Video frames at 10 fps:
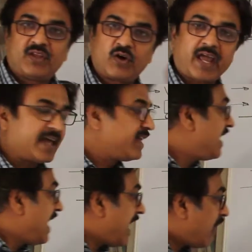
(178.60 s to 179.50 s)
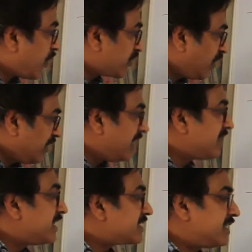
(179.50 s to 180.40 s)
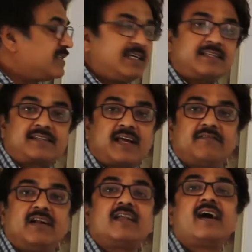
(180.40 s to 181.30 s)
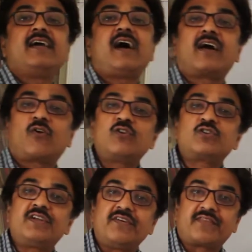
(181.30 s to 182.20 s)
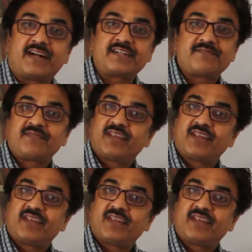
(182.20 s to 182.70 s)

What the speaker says: Okay, horizontal distances traveled are also different.